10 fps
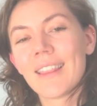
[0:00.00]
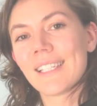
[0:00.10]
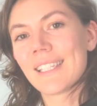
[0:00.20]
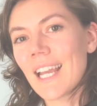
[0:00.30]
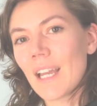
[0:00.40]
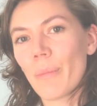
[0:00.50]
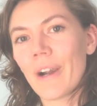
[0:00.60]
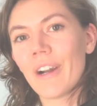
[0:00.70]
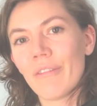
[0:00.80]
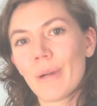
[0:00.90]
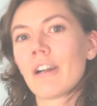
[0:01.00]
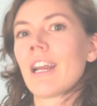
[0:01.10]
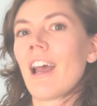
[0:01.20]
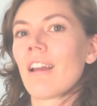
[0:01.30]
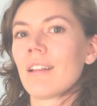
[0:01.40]
The second part of
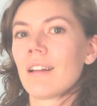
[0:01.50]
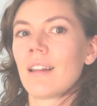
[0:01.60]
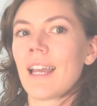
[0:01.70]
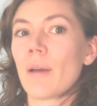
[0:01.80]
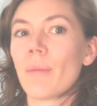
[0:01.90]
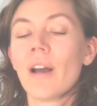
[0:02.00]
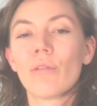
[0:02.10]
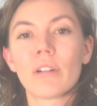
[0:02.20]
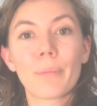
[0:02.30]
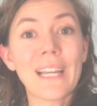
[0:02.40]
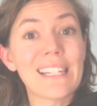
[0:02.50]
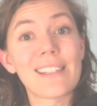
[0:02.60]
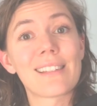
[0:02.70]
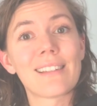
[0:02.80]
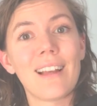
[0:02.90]
Mary Had a Little Lamb
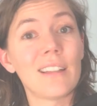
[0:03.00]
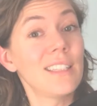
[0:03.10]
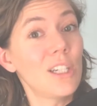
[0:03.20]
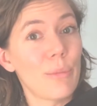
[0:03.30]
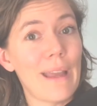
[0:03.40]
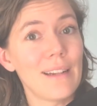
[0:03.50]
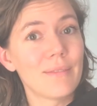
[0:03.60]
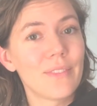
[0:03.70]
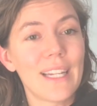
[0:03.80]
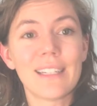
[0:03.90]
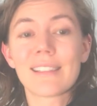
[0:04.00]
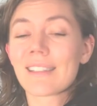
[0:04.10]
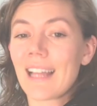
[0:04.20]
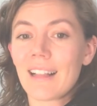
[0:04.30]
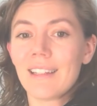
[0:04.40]
repeats a little bit and is
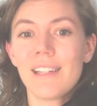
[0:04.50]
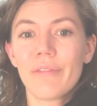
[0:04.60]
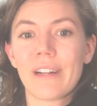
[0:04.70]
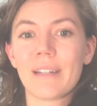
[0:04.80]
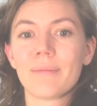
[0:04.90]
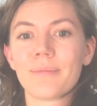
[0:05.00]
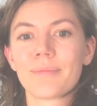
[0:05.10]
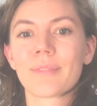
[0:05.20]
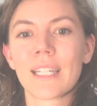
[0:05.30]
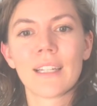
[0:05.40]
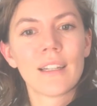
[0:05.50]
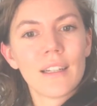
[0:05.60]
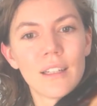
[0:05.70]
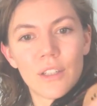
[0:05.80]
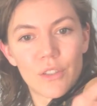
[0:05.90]
slightly different.
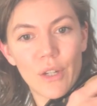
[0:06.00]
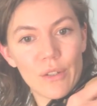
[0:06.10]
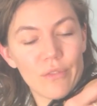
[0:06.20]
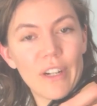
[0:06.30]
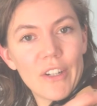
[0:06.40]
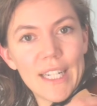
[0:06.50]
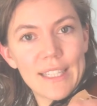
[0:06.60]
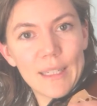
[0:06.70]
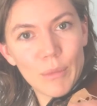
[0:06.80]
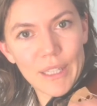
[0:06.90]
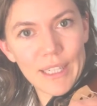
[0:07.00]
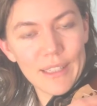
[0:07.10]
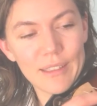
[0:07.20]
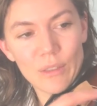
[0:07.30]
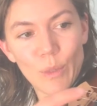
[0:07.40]
So it's very similar.